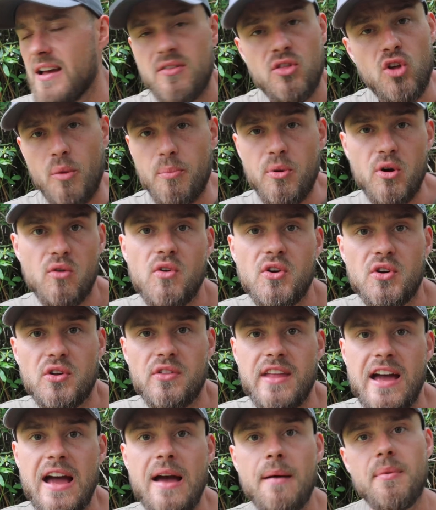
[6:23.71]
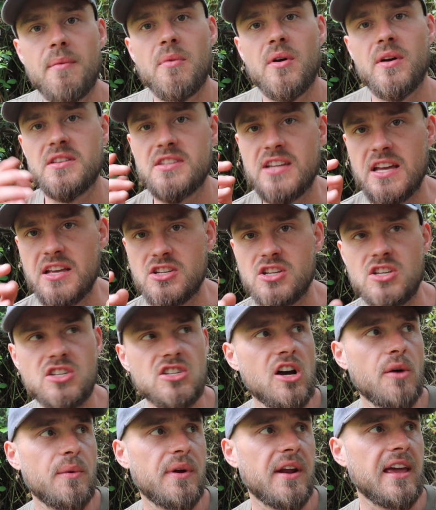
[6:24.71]
Not put a rod on that, but my intentions
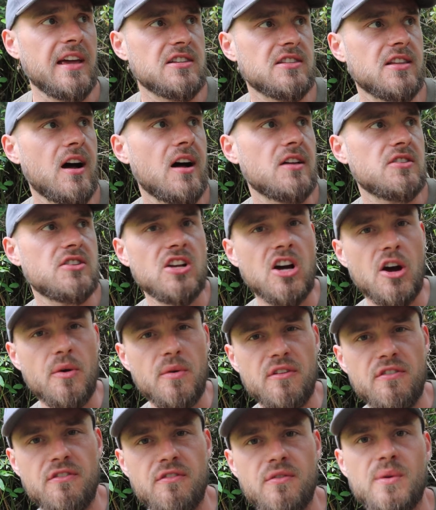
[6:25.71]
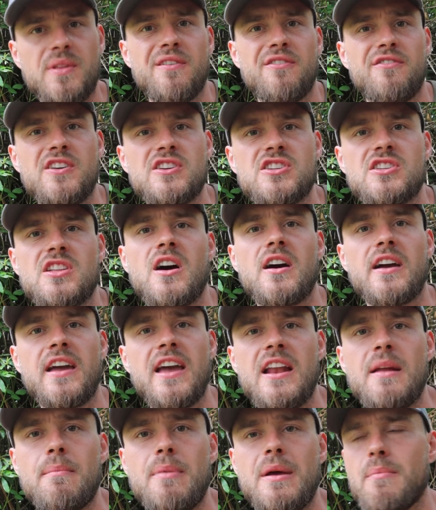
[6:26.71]
are when it gets dark tonight, when the fish start
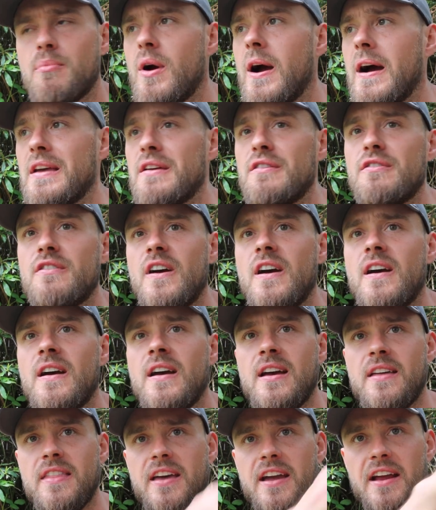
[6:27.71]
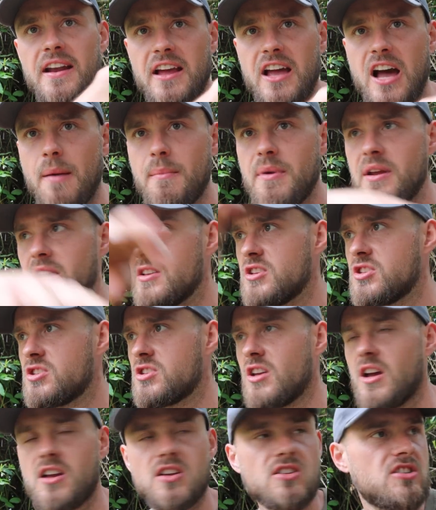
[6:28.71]
getting a bit brave, they're going to come in and
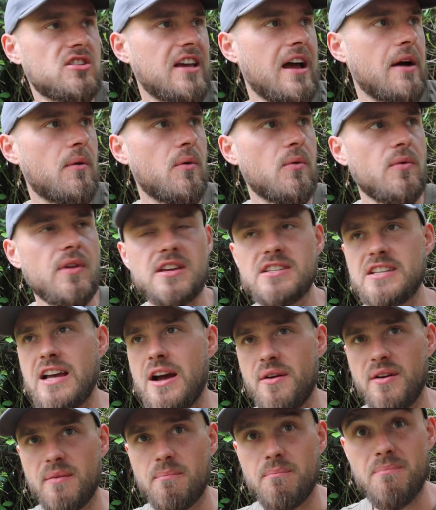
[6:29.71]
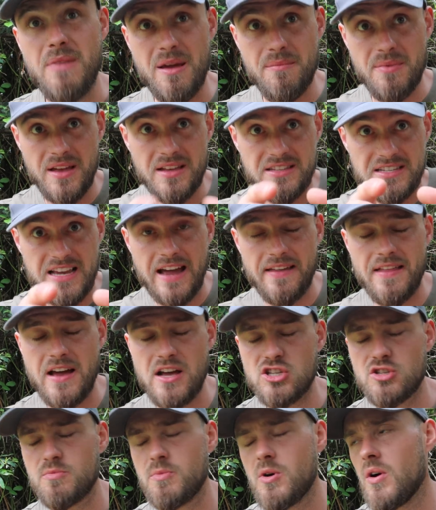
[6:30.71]
scout all this out and maybe attack
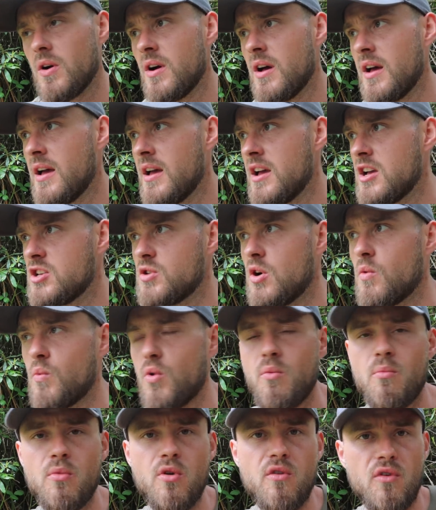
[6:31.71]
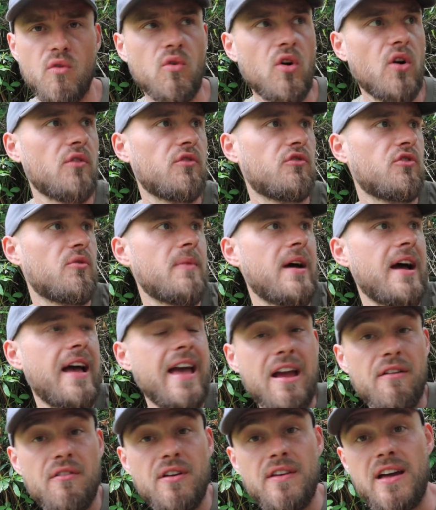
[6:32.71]
that spot. So I will move a rod from that
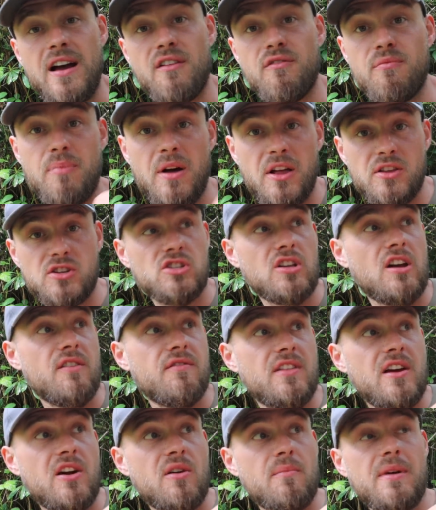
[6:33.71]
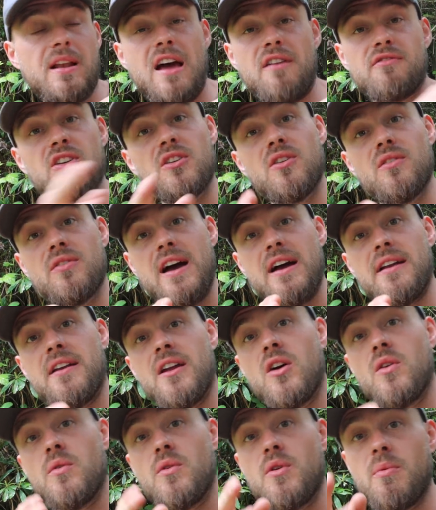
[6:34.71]
area that I've punched over there on my left. And on that
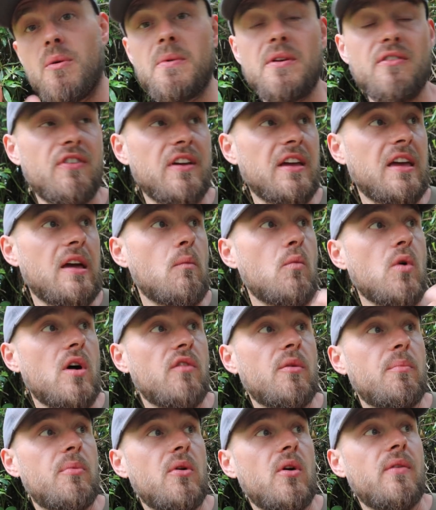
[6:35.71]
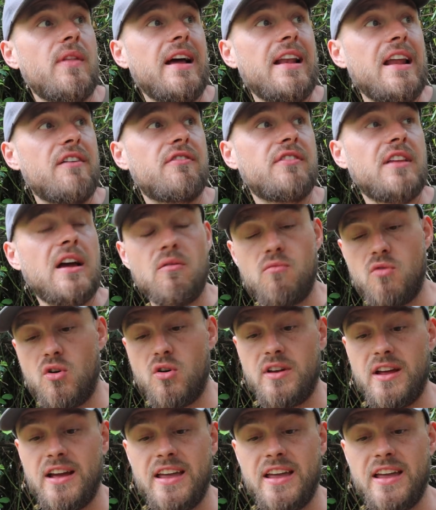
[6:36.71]
note, you're probably thinking, what have I put on that left down rod?